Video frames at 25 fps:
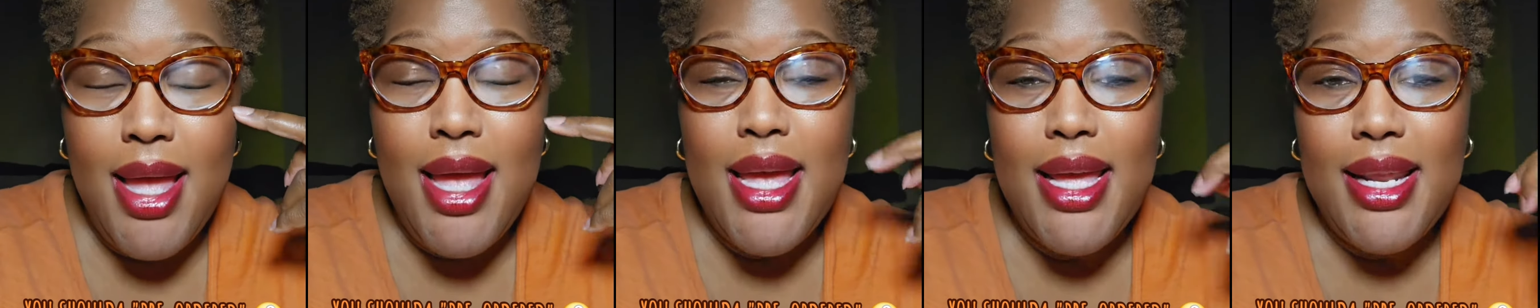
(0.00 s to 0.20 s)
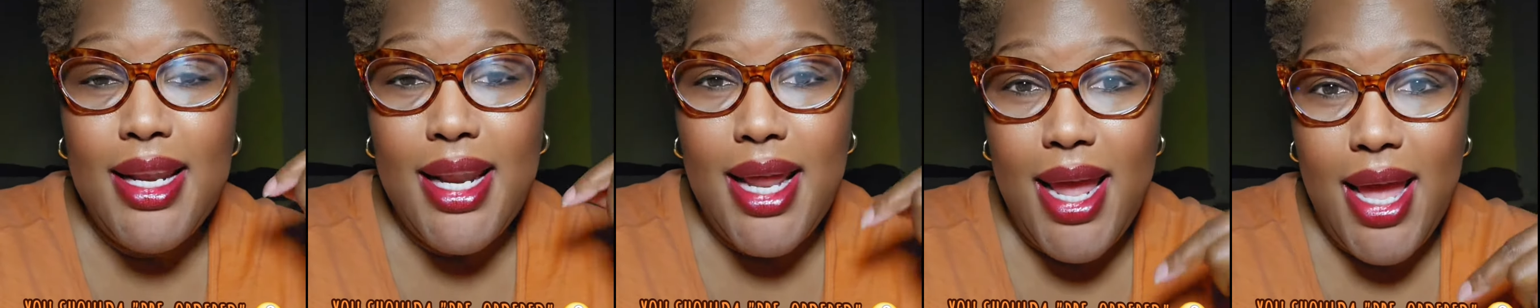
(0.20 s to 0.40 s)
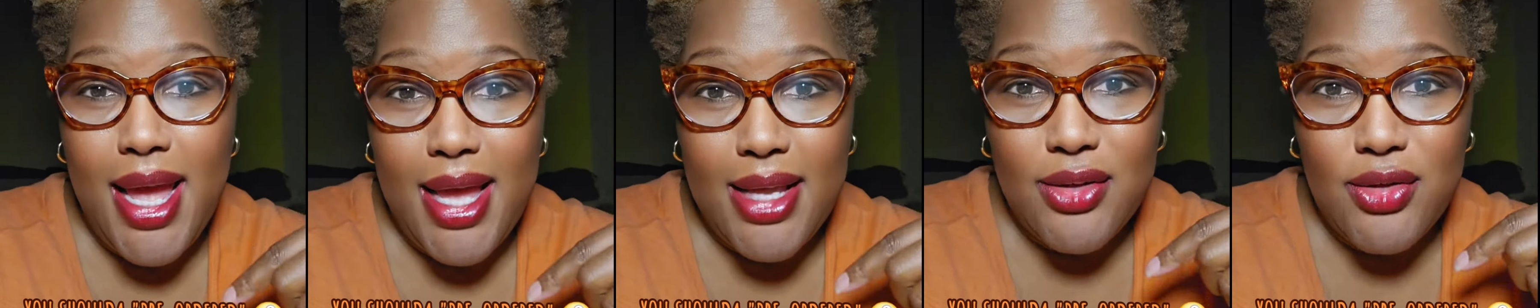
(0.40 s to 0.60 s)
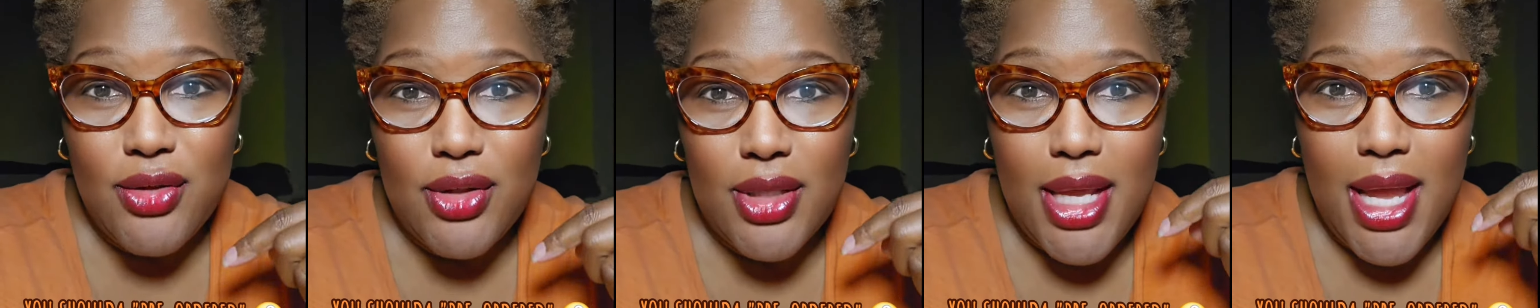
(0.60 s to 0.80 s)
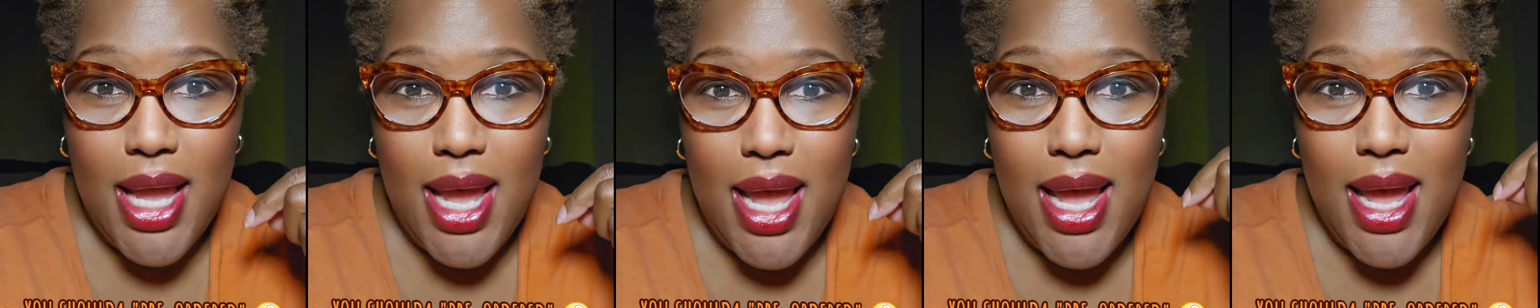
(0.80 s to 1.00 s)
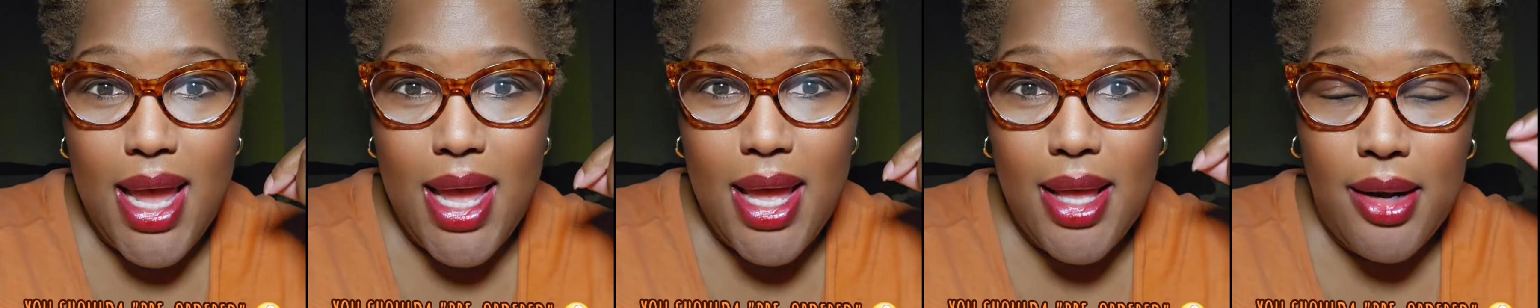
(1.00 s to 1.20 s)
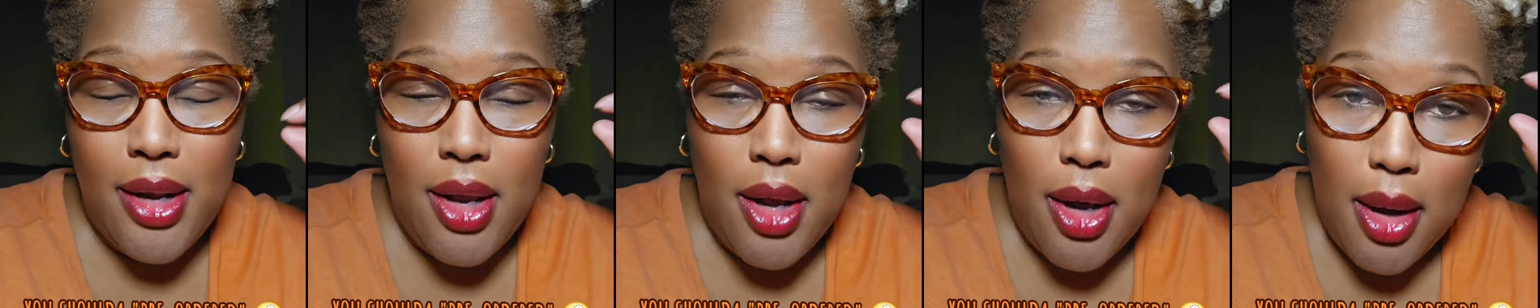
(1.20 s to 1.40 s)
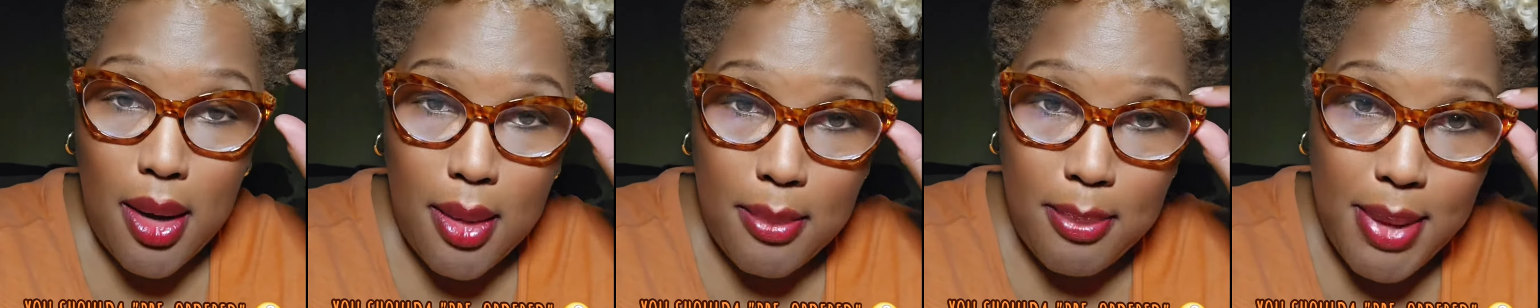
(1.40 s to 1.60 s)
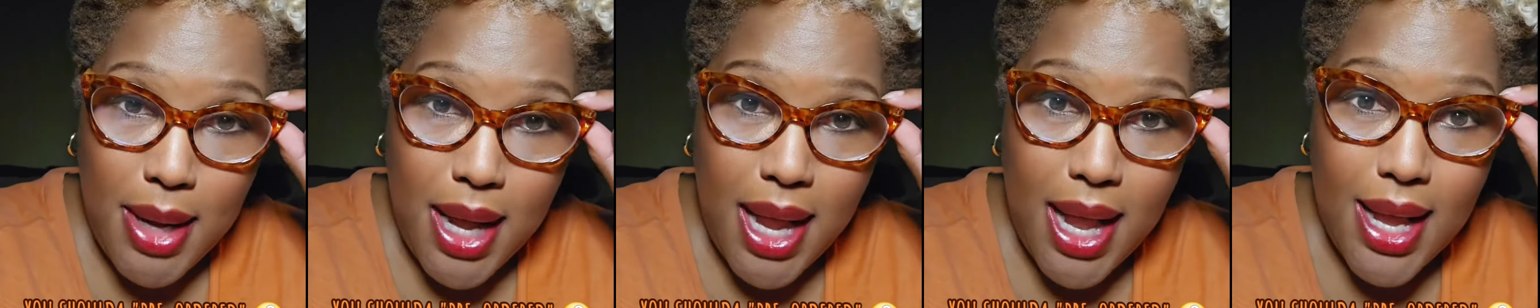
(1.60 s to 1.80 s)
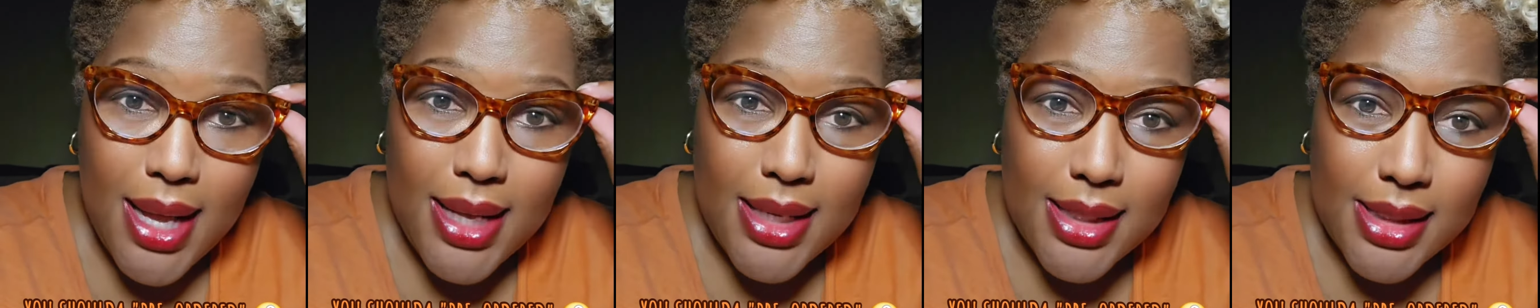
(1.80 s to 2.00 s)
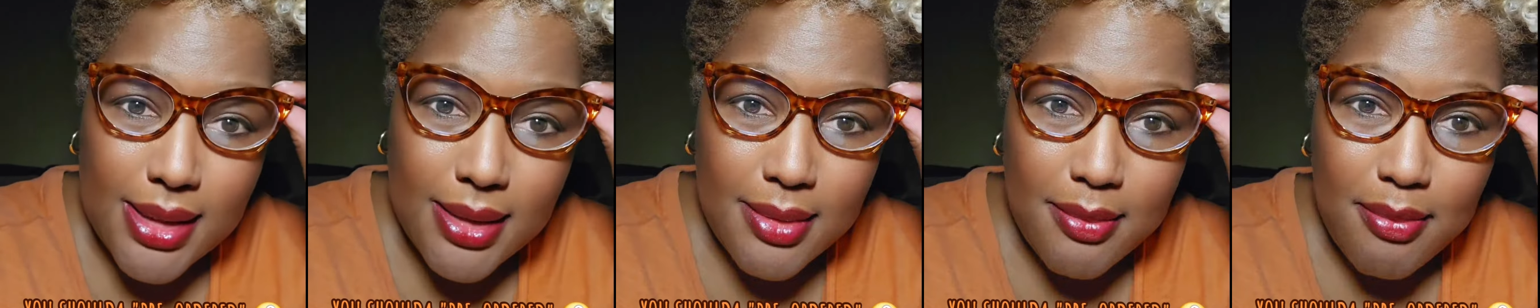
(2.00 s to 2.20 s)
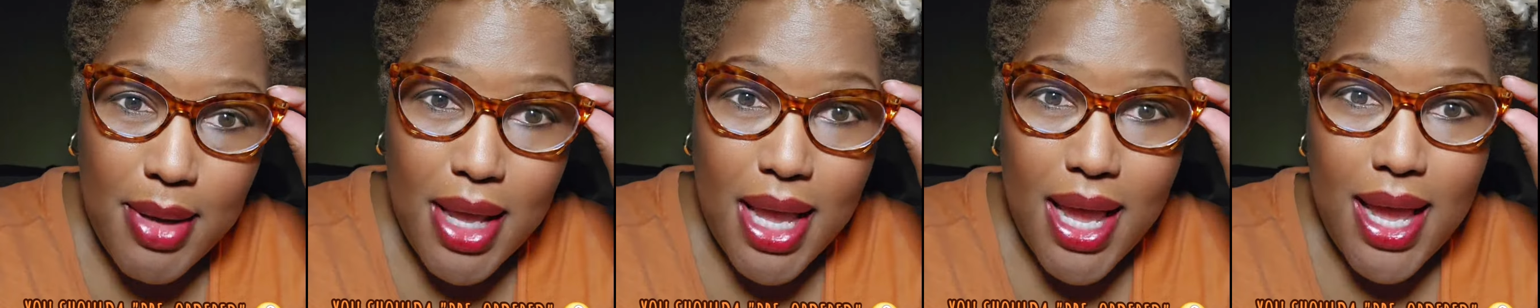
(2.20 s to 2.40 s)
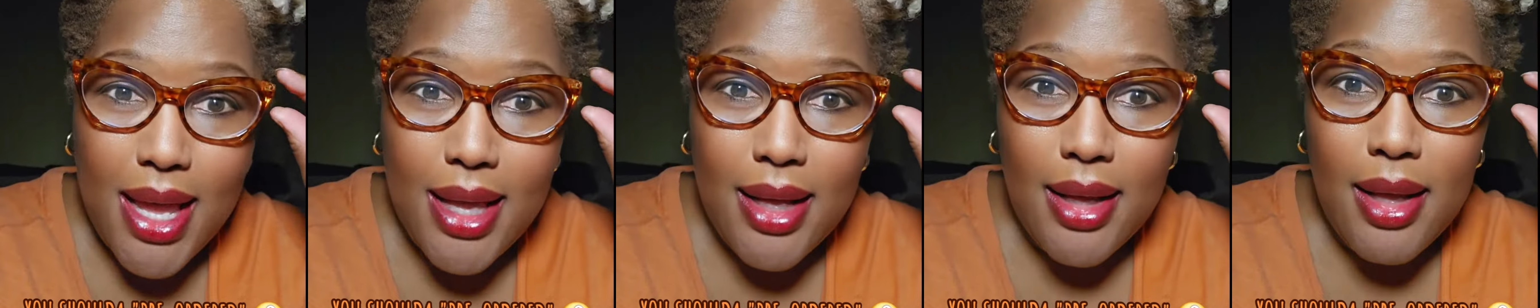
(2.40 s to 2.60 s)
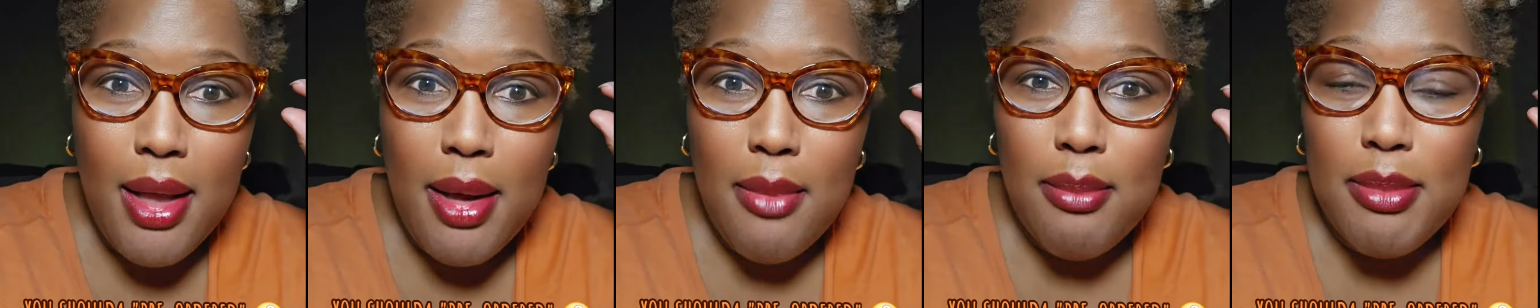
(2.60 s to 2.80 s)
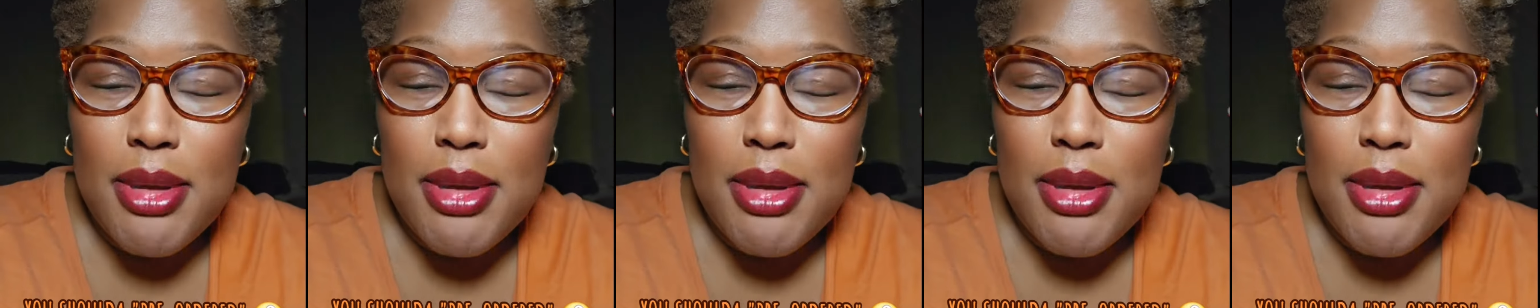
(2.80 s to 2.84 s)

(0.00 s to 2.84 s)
and they actually had her pie in the back.